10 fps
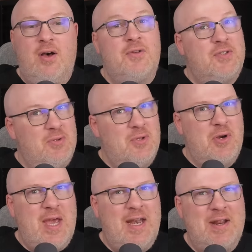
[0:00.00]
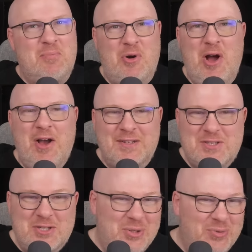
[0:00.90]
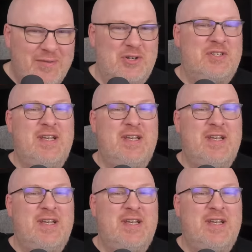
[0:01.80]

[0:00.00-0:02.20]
Also located in Prague is the Two Rivers